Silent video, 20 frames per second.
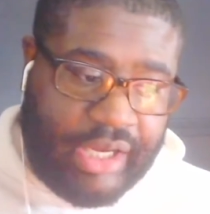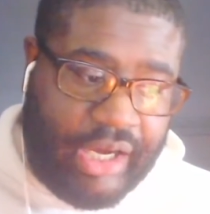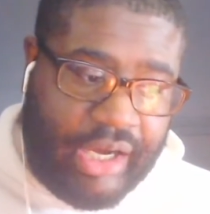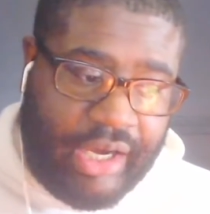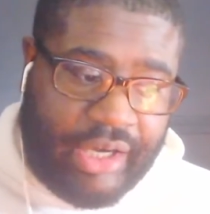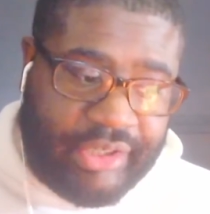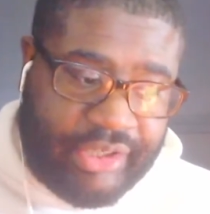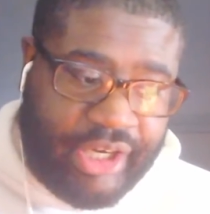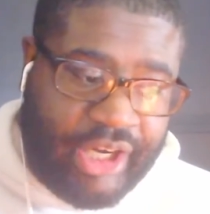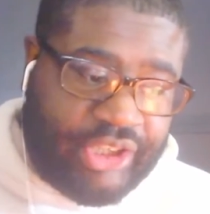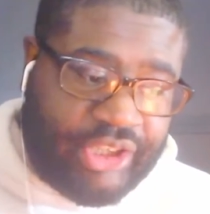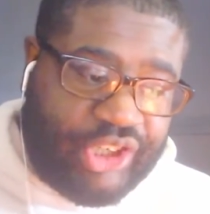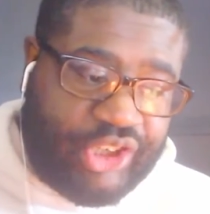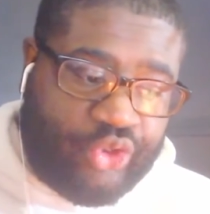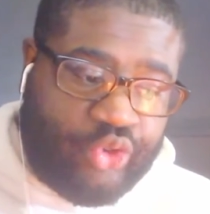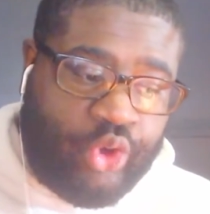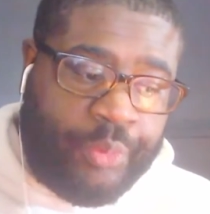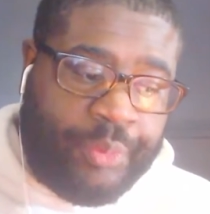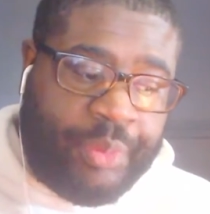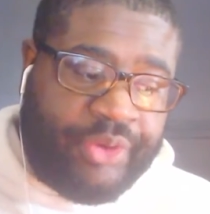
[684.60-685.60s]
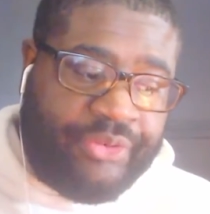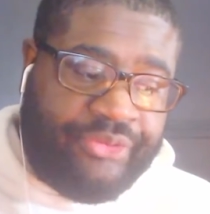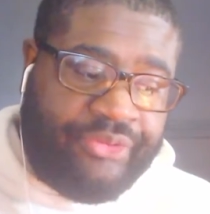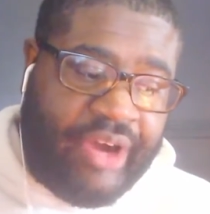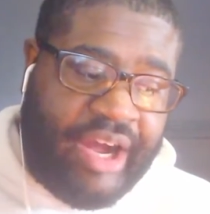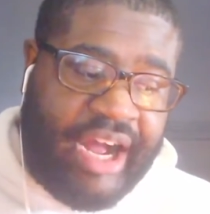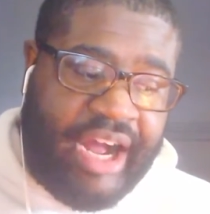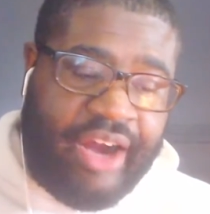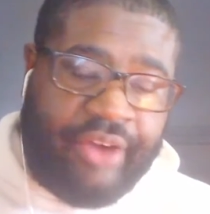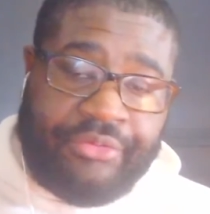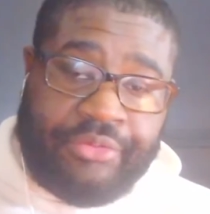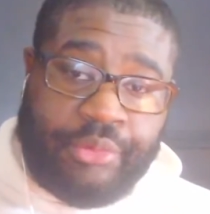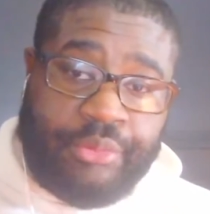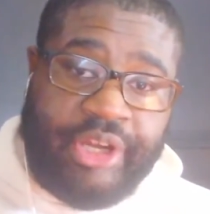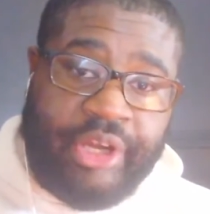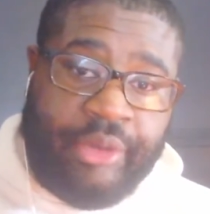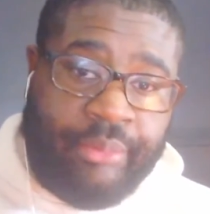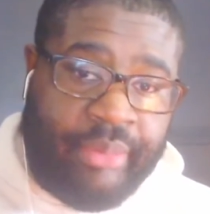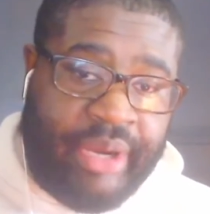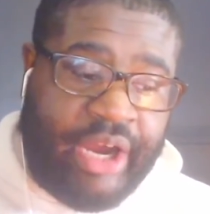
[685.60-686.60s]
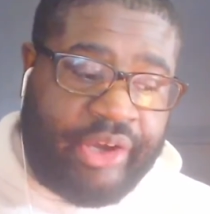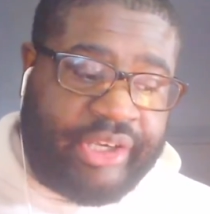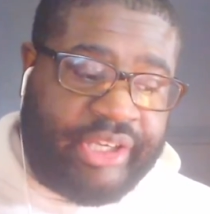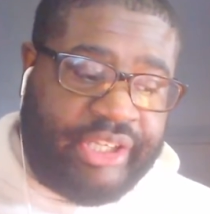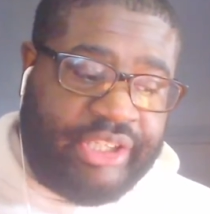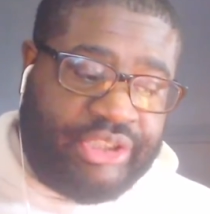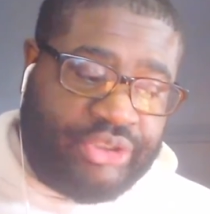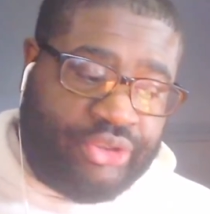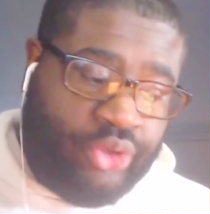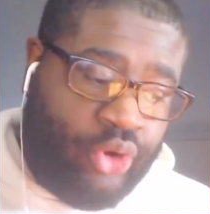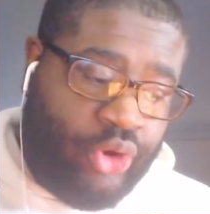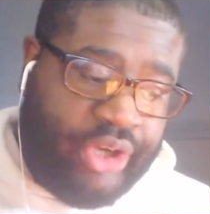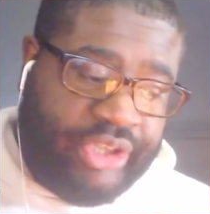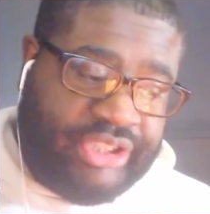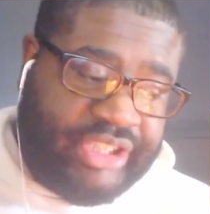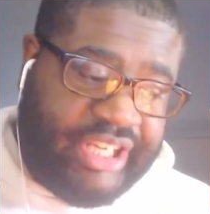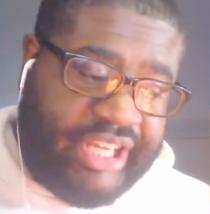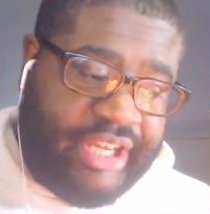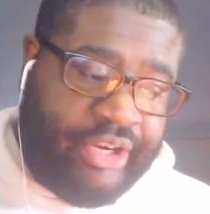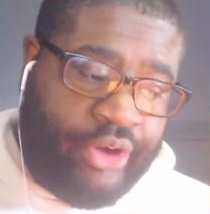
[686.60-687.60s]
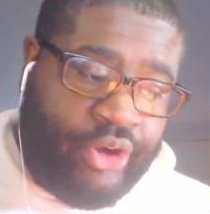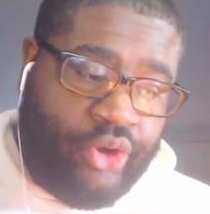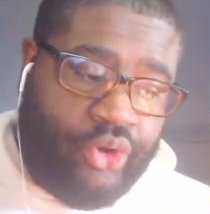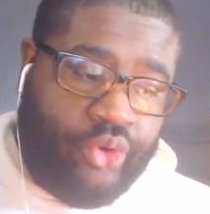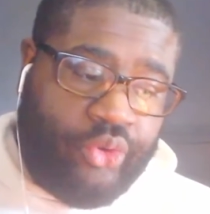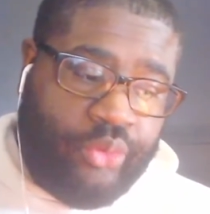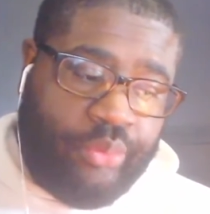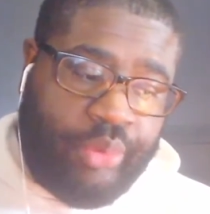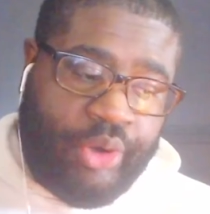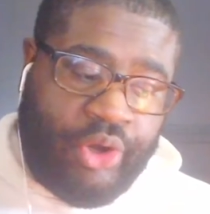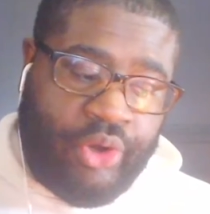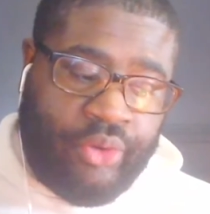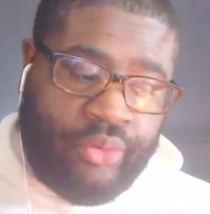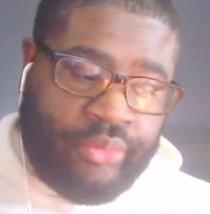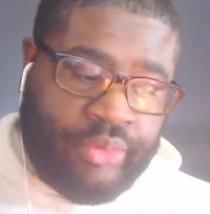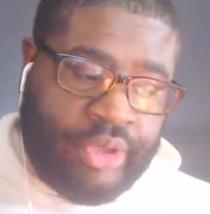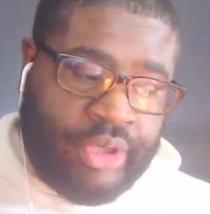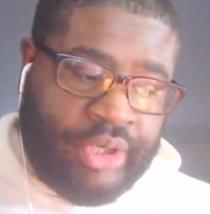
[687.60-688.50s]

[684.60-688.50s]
Another group of five from the American is going to get hold, bro.